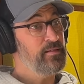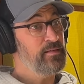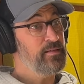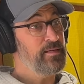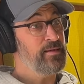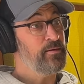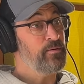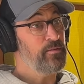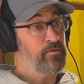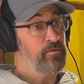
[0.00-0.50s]

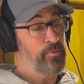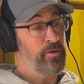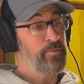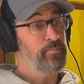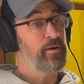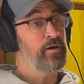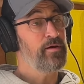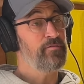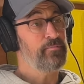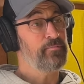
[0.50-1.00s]
And the Wim
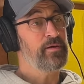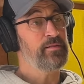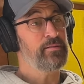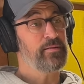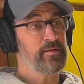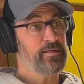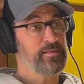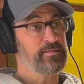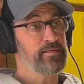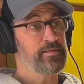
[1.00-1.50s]
Hof
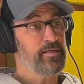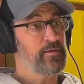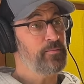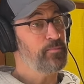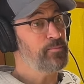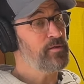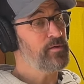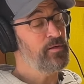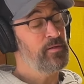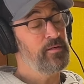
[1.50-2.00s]
method has helped